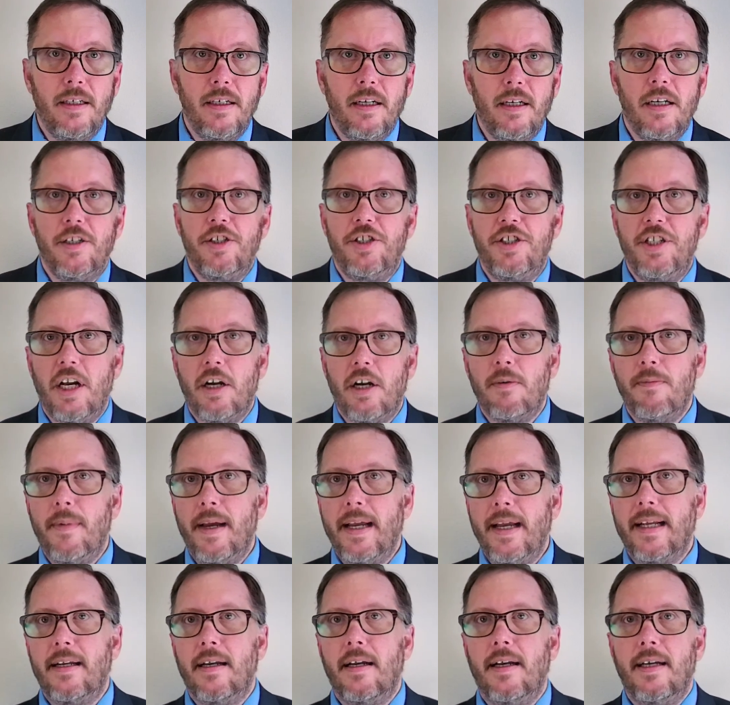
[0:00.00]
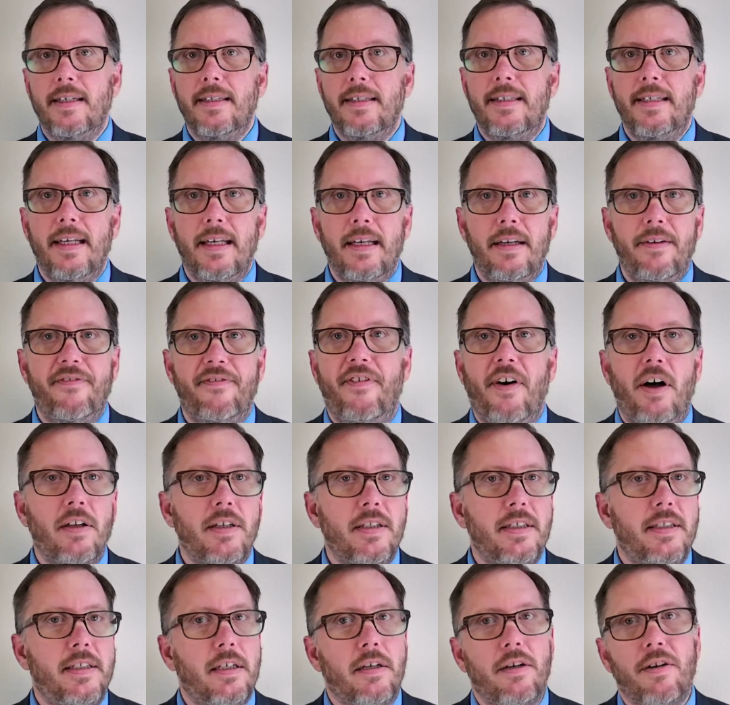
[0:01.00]
share my content,
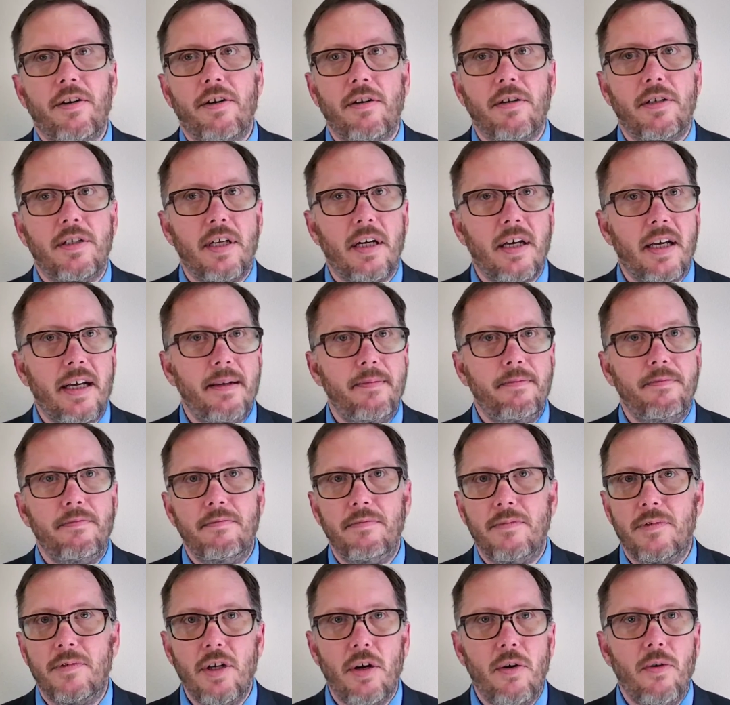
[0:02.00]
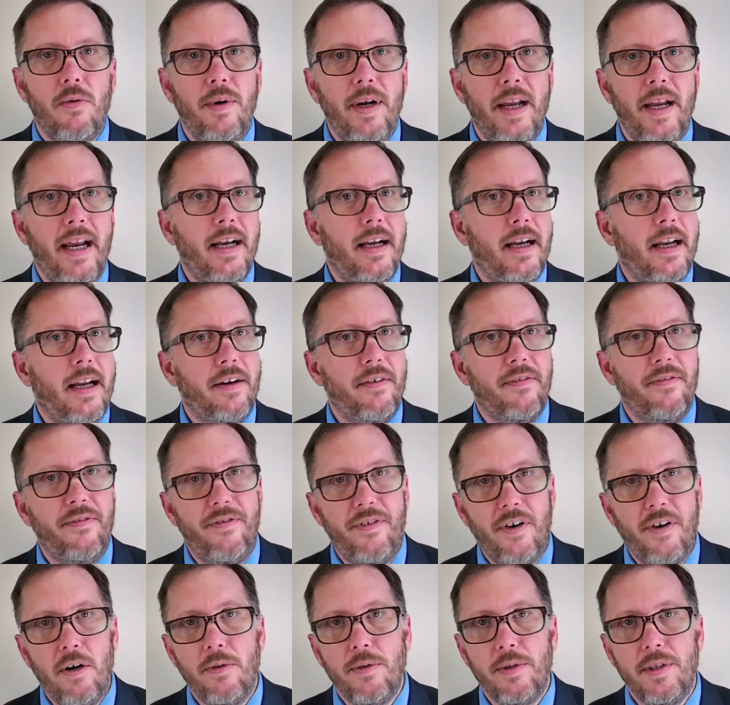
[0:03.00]
volunteer your time, donate, and
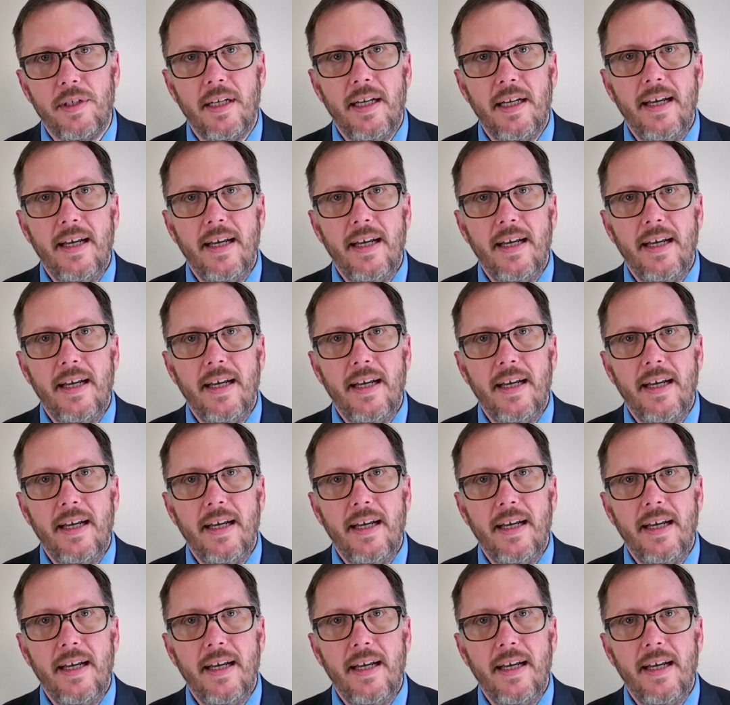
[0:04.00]
vote.